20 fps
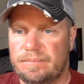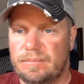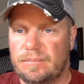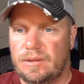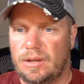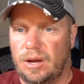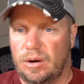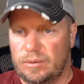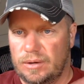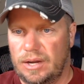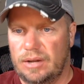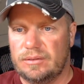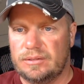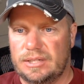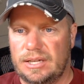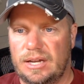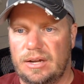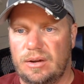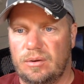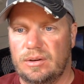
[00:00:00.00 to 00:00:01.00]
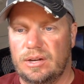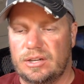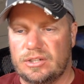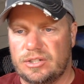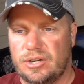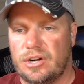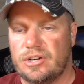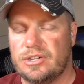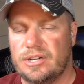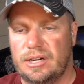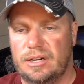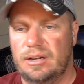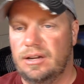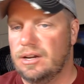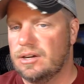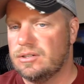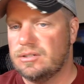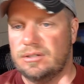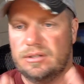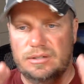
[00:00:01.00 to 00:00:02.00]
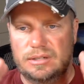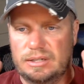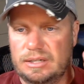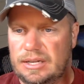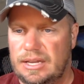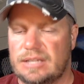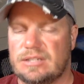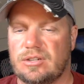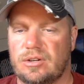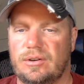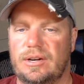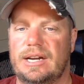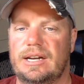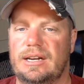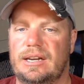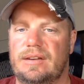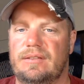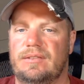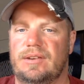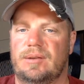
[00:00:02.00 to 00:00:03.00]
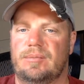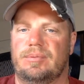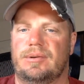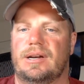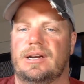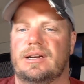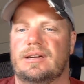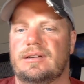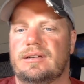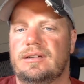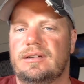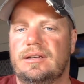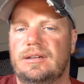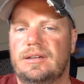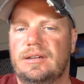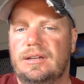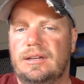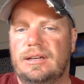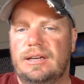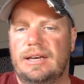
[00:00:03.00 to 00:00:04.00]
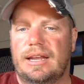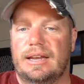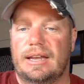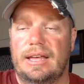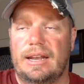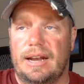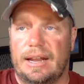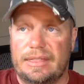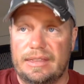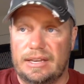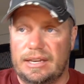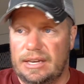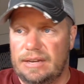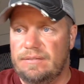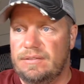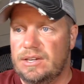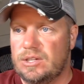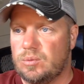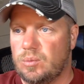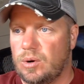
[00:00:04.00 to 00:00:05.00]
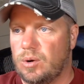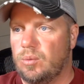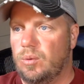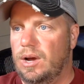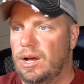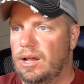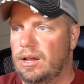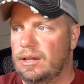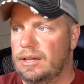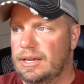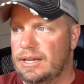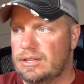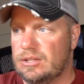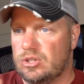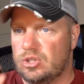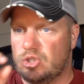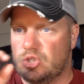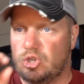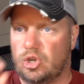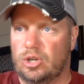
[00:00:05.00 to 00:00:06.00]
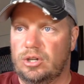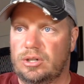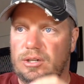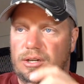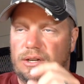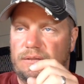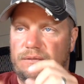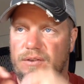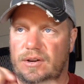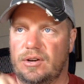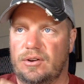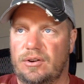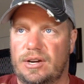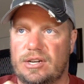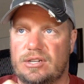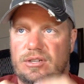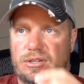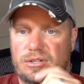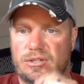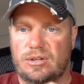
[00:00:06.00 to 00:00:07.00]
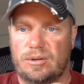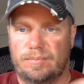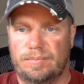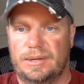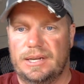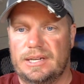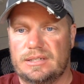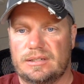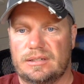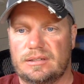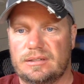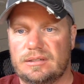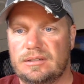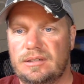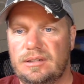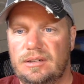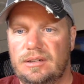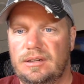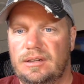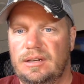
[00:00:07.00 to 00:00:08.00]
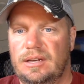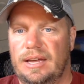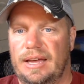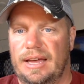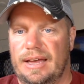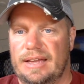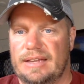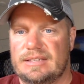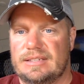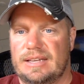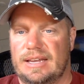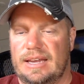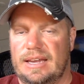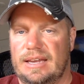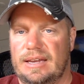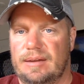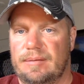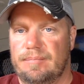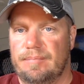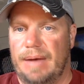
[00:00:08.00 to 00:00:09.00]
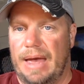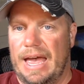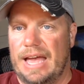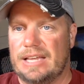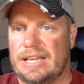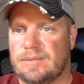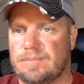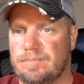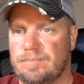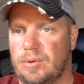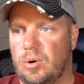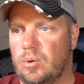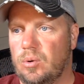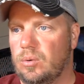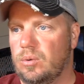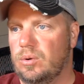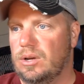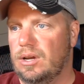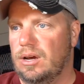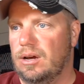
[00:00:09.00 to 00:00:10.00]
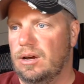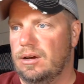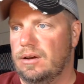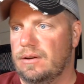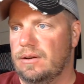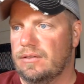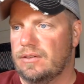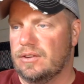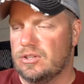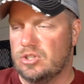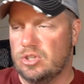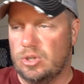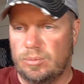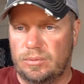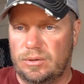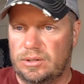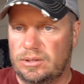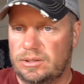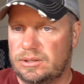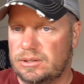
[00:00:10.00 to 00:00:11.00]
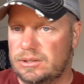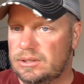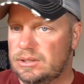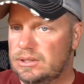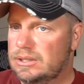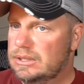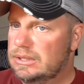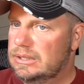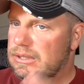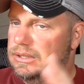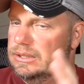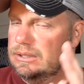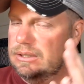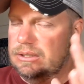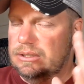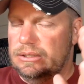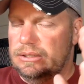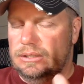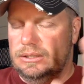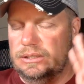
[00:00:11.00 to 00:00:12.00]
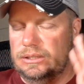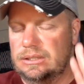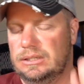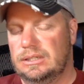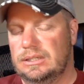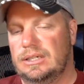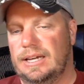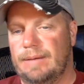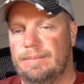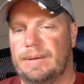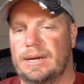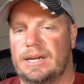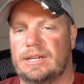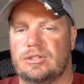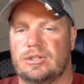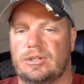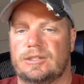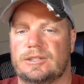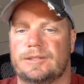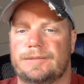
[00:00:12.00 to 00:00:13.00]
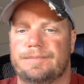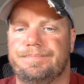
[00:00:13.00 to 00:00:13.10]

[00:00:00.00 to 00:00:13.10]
around town and charge at lunch, that's a great EV product. And again, I think EVs work well in certain configurations, certain places. As a mass mode of consumers, I have my concerns.